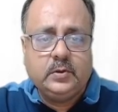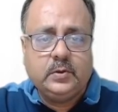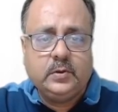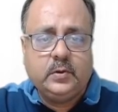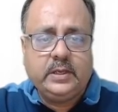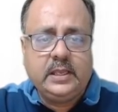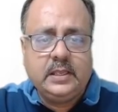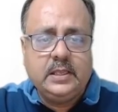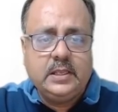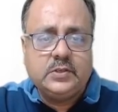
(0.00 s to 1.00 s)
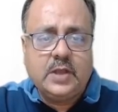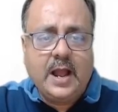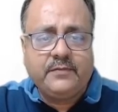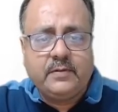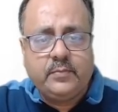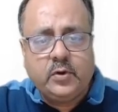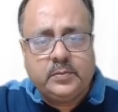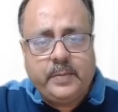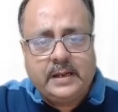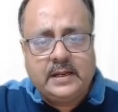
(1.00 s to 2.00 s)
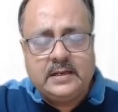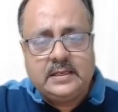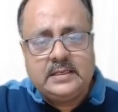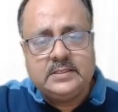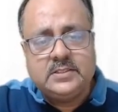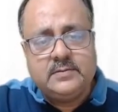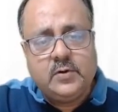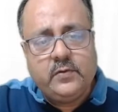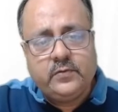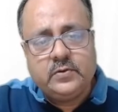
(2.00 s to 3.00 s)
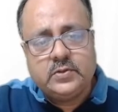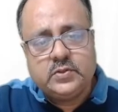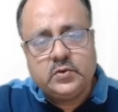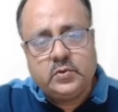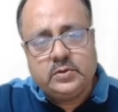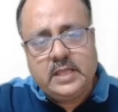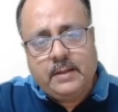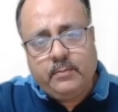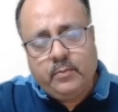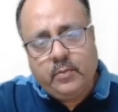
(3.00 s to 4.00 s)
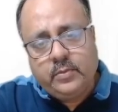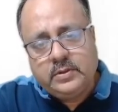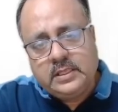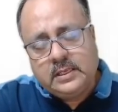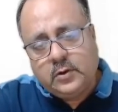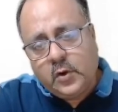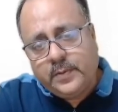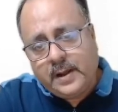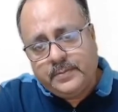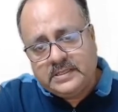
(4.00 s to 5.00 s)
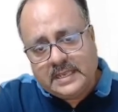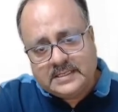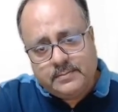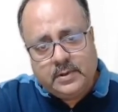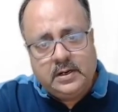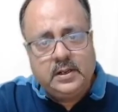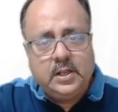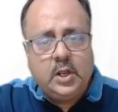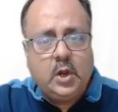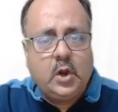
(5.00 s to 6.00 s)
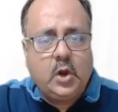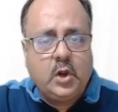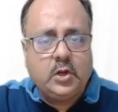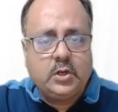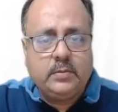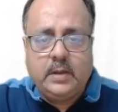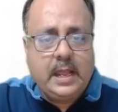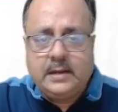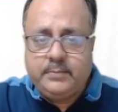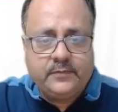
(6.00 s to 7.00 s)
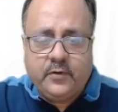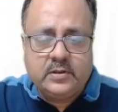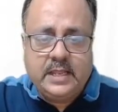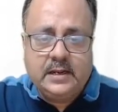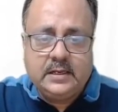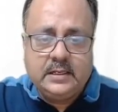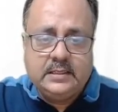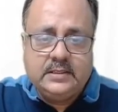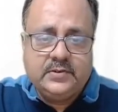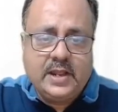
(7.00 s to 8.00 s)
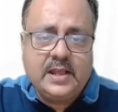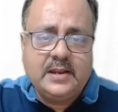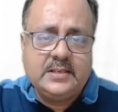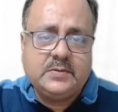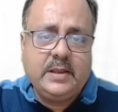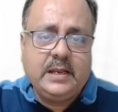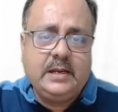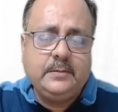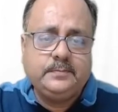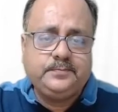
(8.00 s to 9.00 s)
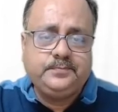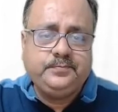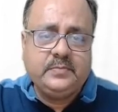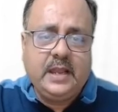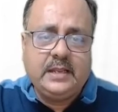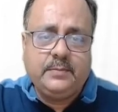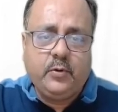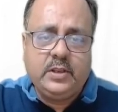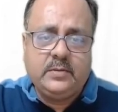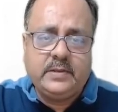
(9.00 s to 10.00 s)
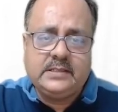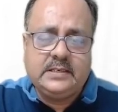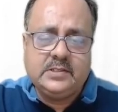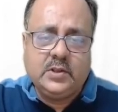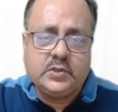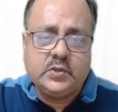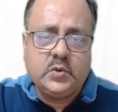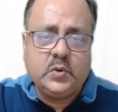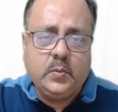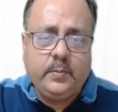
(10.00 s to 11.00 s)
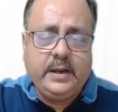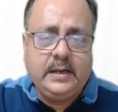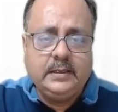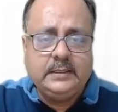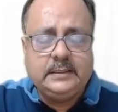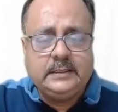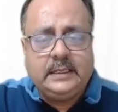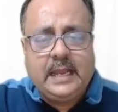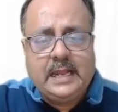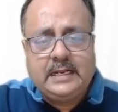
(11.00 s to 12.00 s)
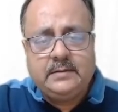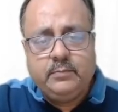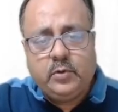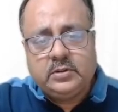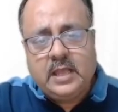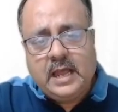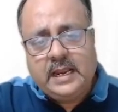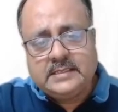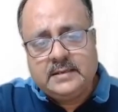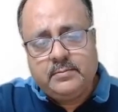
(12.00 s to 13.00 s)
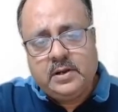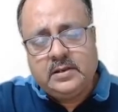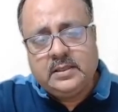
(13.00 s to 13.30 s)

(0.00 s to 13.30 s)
Okay. So after both pattern is removed, so the cope half is assembled on, and before that the runner is made and the pouring basin is also made, and both are assembled. The